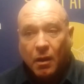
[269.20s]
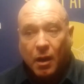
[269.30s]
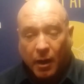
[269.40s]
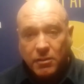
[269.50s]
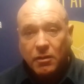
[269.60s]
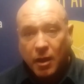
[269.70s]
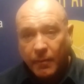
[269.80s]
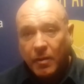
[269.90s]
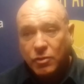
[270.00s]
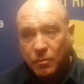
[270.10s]
Guys are
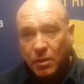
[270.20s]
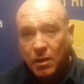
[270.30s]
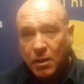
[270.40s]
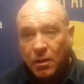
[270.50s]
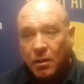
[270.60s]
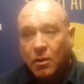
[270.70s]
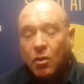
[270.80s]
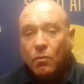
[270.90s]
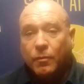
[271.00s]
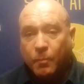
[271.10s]
coming to me
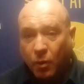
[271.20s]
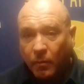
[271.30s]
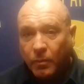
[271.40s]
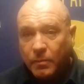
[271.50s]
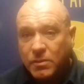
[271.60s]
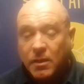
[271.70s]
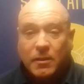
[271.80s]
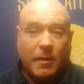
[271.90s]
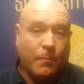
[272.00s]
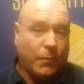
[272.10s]
with problems that
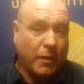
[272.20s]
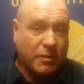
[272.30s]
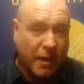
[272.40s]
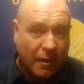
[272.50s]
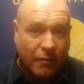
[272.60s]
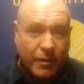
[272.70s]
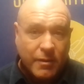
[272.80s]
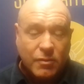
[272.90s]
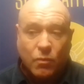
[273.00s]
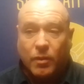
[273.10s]
their
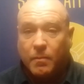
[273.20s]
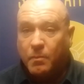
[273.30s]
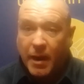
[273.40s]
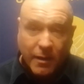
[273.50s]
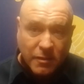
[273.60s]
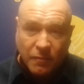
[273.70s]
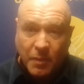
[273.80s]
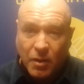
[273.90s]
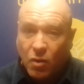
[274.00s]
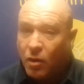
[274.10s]
salaries or their banks have
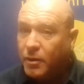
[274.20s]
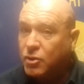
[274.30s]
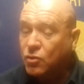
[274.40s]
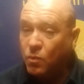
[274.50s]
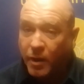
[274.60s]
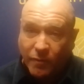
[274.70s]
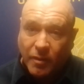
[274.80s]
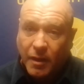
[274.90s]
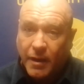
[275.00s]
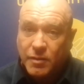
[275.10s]
been garnished, or whatever
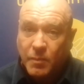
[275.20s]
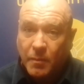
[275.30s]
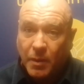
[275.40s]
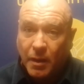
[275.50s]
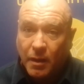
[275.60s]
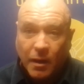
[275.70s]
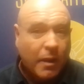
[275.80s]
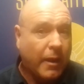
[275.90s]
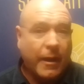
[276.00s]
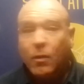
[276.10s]
the case may be,
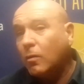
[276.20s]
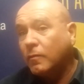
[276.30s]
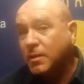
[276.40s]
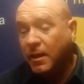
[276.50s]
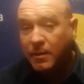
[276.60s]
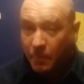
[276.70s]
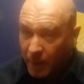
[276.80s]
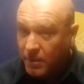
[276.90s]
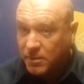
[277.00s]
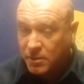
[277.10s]
and now all of a sudden the
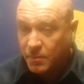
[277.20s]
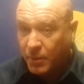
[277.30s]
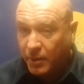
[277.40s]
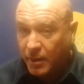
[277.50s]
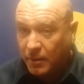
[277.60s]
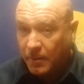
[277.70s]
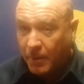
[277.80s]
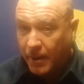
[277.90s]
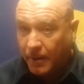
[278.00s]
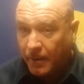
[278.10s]
money's disappearing out their
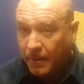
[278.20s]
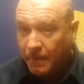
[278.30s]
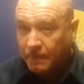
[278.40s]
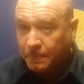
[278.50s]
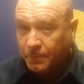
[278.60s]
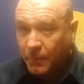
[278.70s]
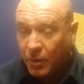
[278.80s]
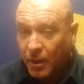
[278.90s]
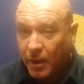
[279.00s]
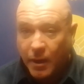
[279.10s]
bank.
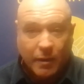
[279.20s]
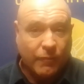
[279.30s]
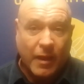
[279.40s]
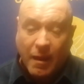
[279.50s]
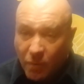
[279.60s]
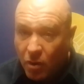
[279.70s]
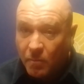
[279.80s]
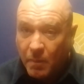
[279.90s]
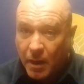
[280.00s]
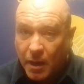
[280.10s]
Okay? And if they haven't
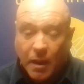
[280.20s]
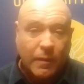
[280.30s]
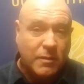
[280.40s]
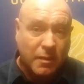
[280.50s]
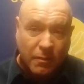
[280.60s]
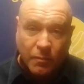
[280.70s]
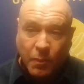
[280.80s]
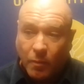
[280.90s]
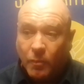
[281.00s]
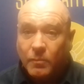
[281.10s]
got money, now they're sitting with
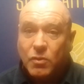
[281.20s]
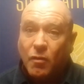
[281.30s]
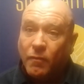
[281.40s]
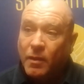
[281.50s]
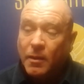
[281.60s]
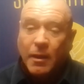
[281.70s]
problems of